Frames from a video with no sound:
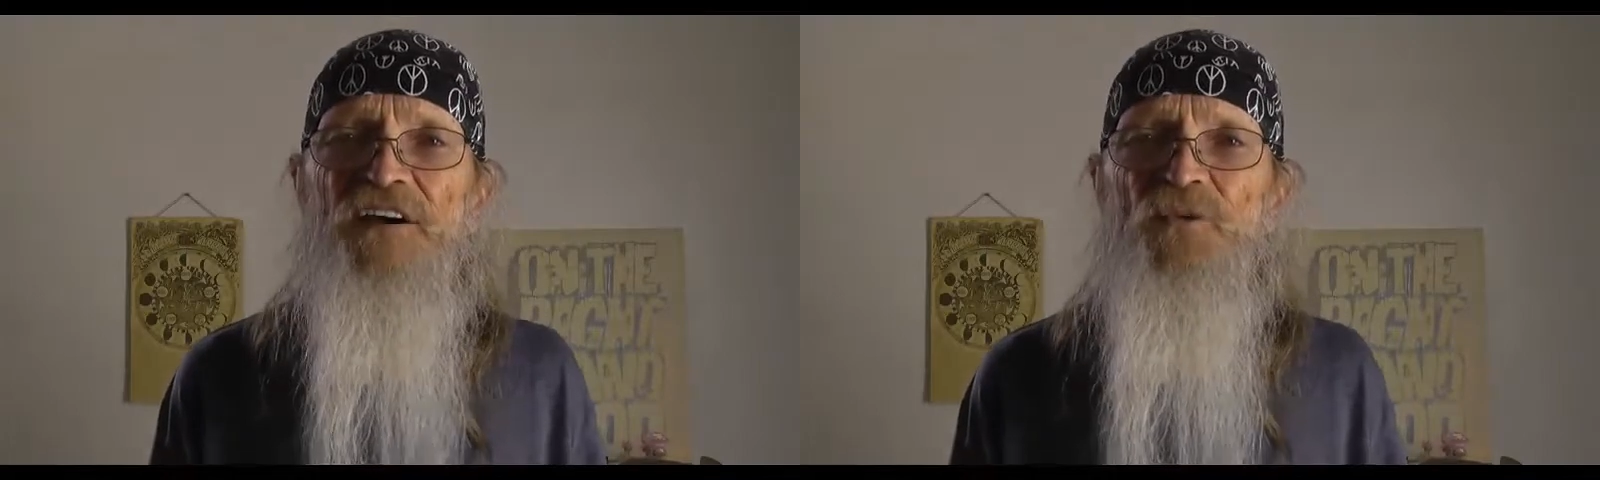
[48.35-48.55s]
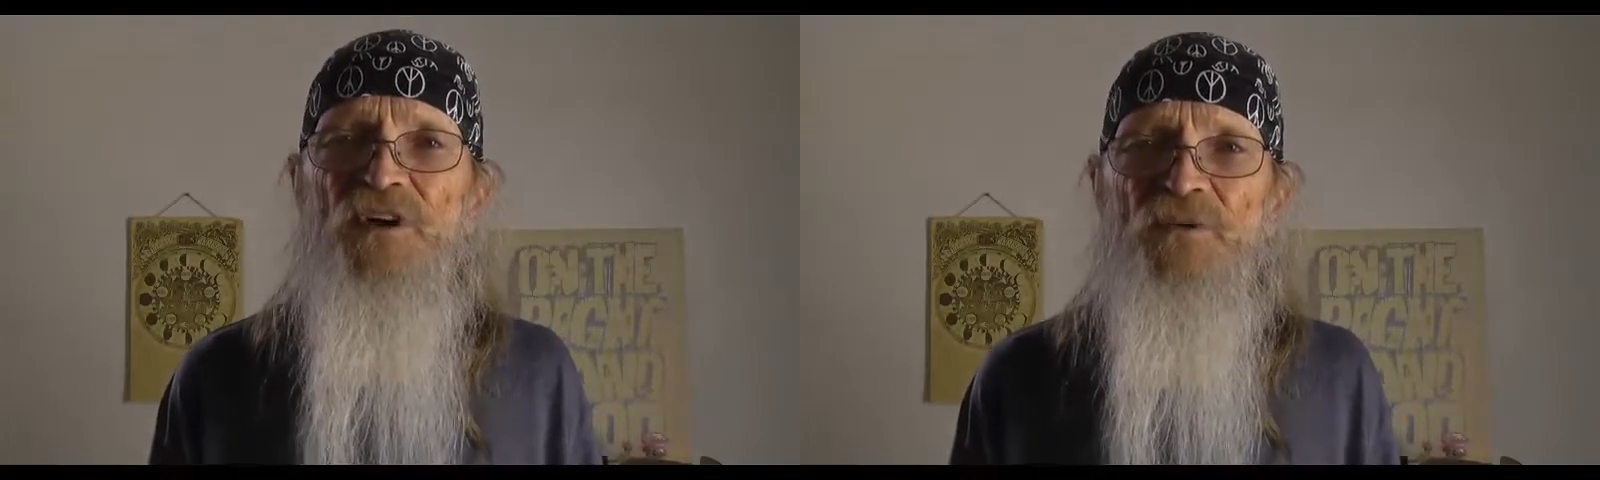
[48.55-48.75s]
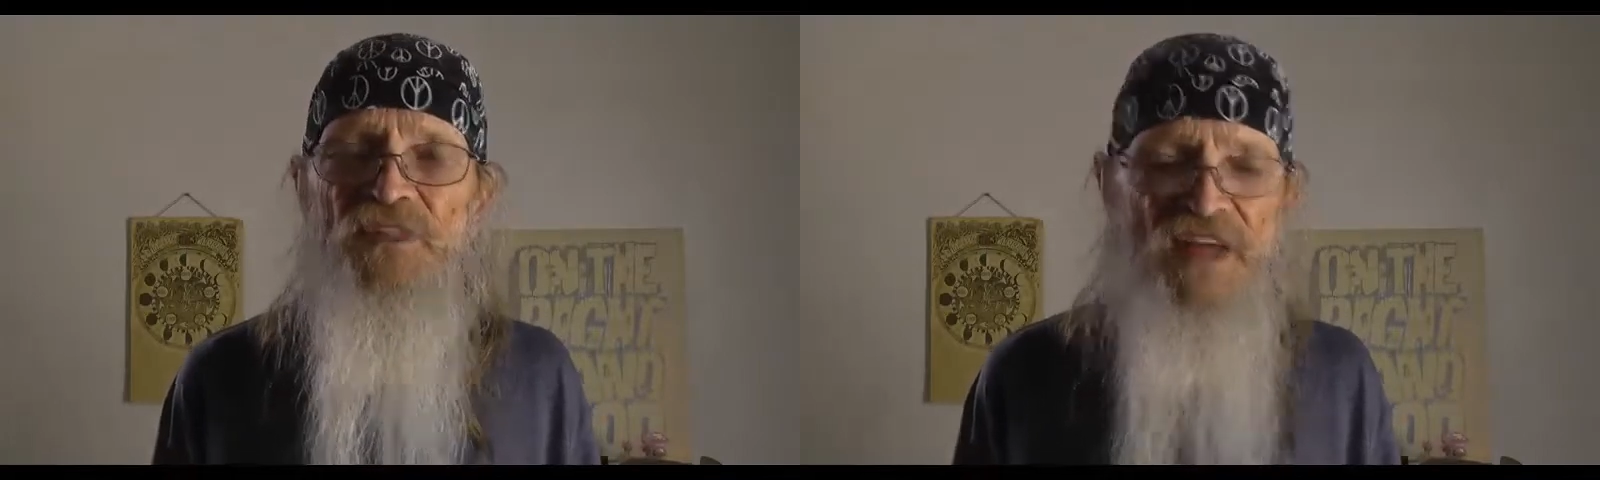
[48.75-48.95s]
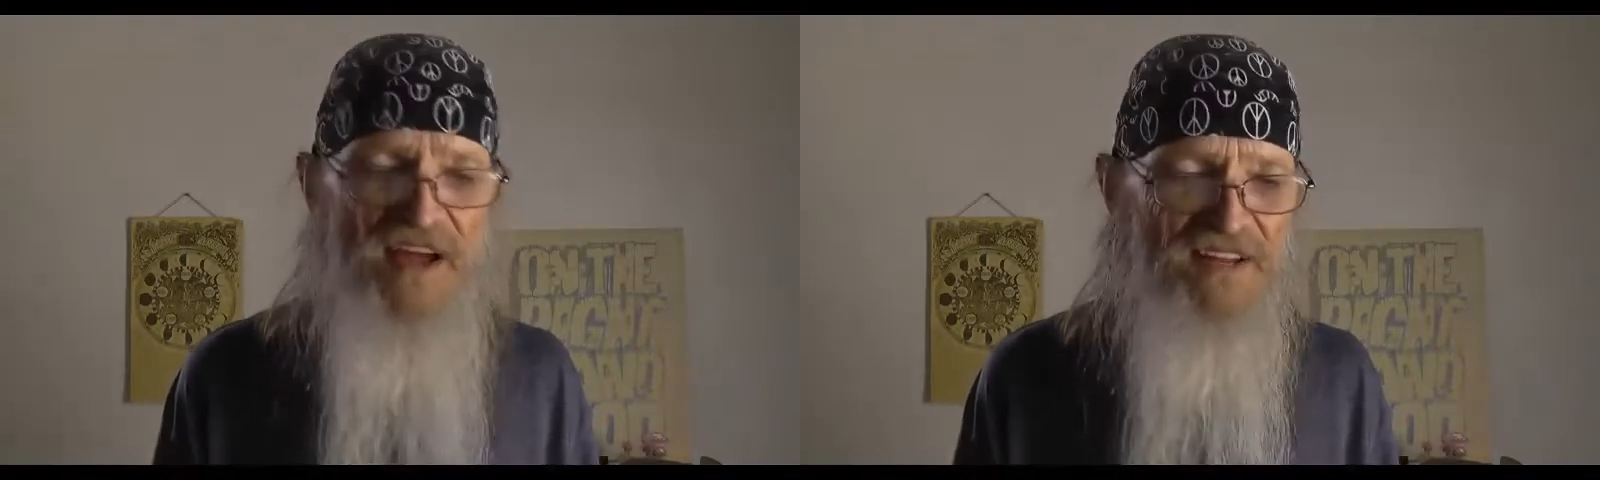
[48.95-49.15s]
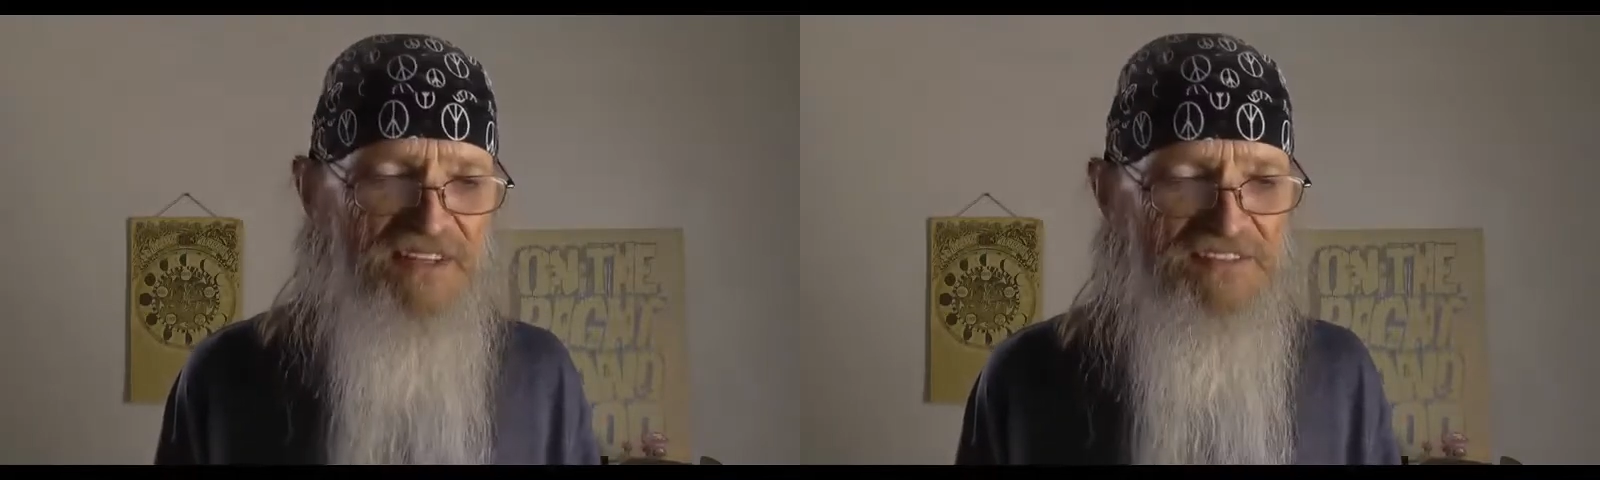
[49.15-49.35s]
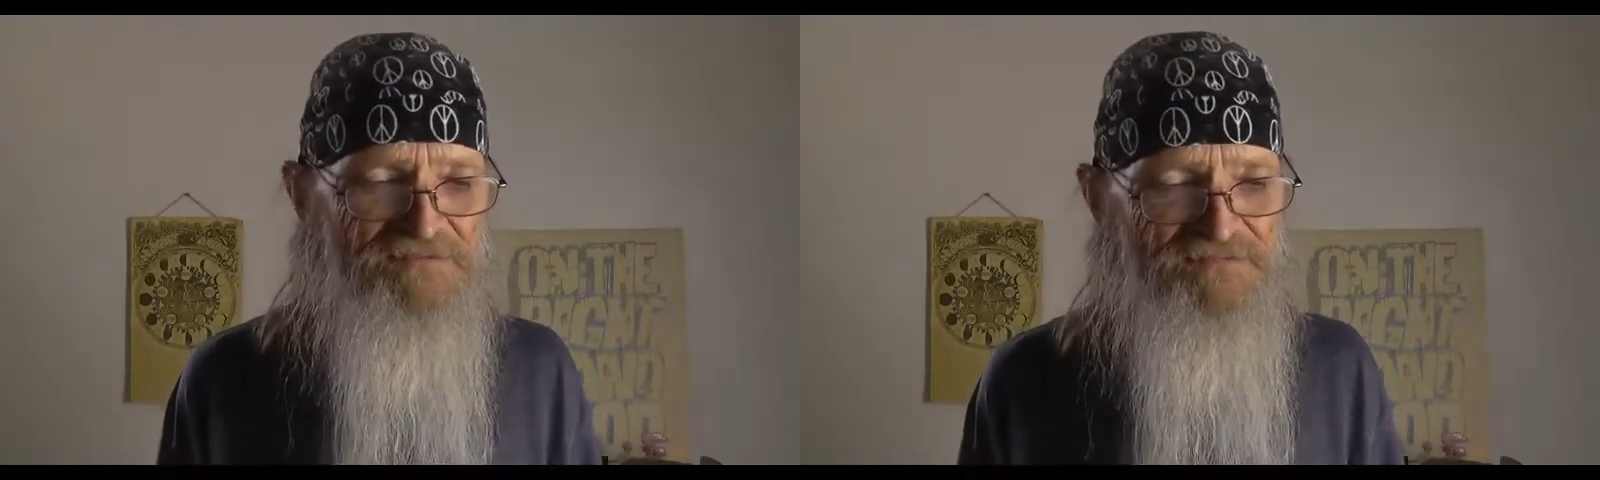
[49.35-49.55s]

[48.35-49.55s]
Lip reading: can work with that.